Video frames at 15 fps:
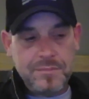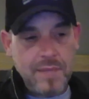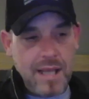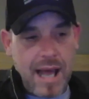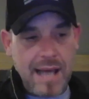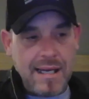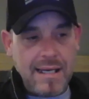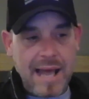
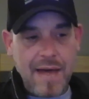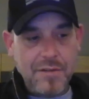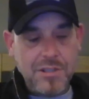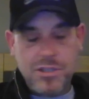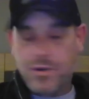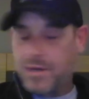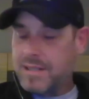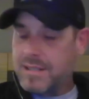I didn't have a
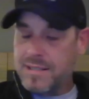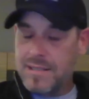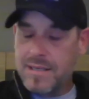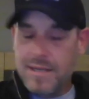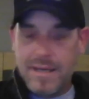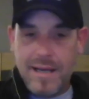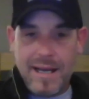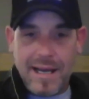choice,
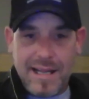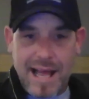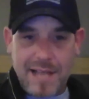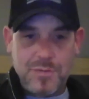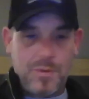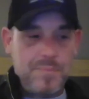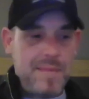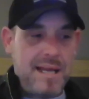and
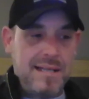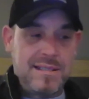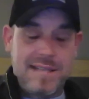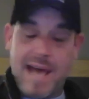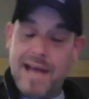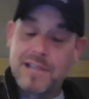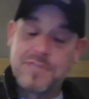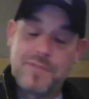that's what made it
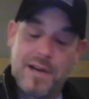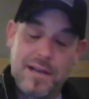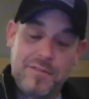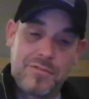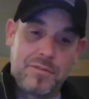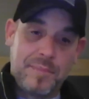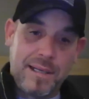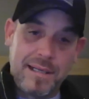
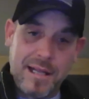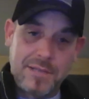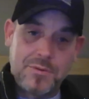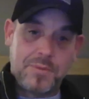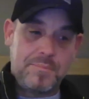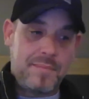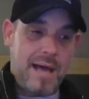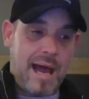satisfying for me.
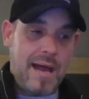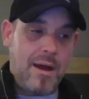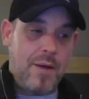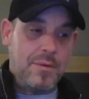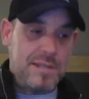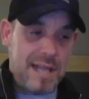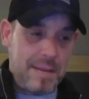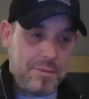That's what I
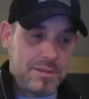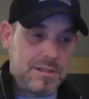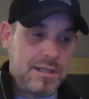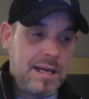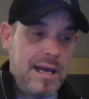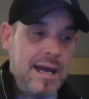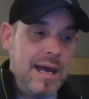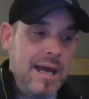was able
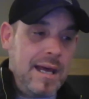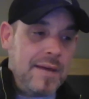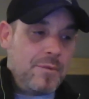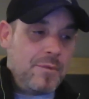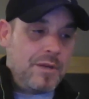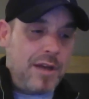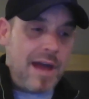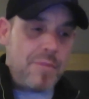to.
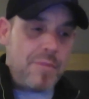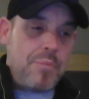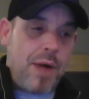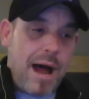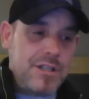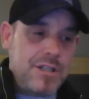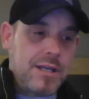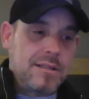When you have a
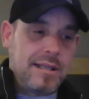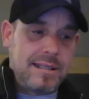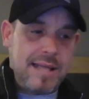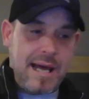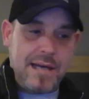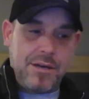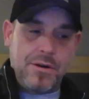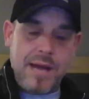project like
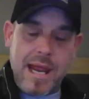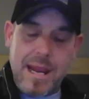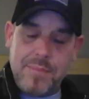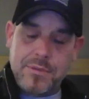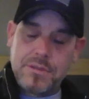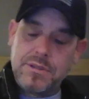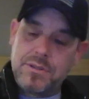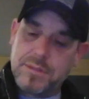that, you're
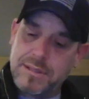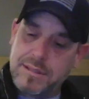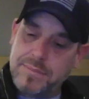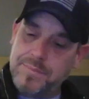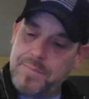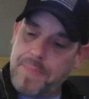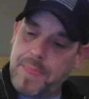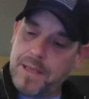able to
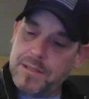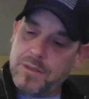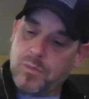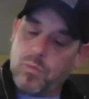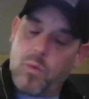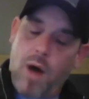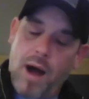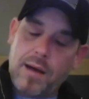
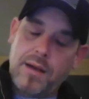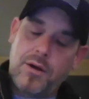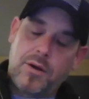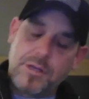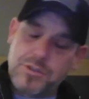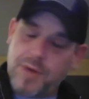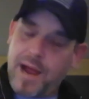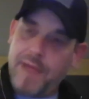walk
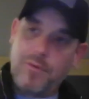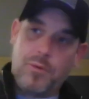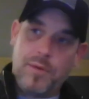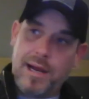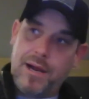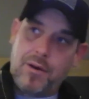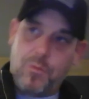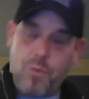or drive
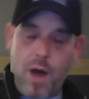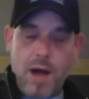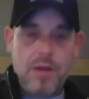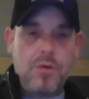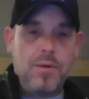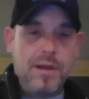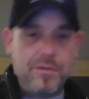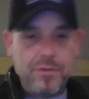away or
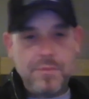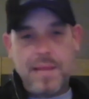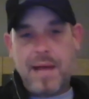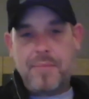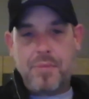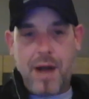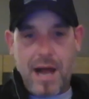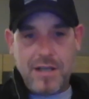walk away from
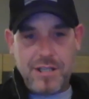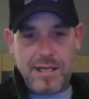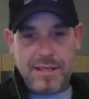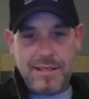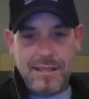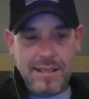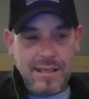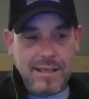that
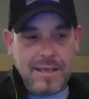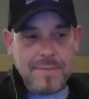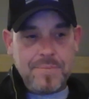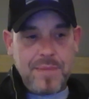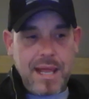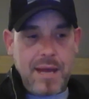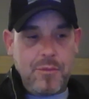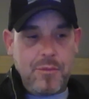project,
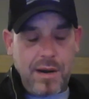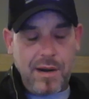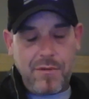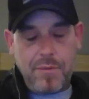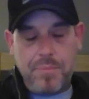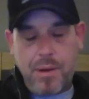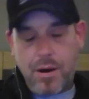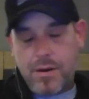and
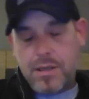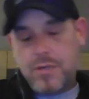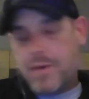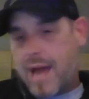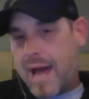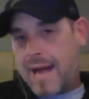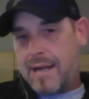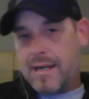whatever part
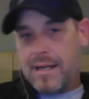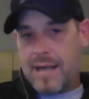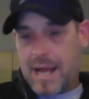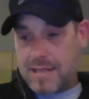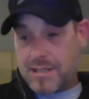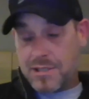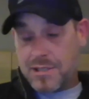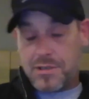you had in
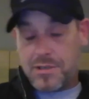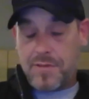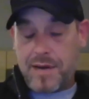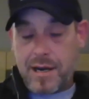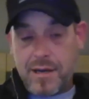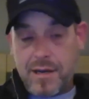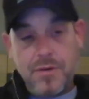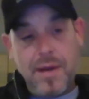it. As a
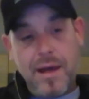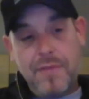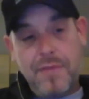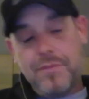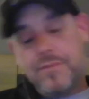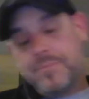surveyor, you have.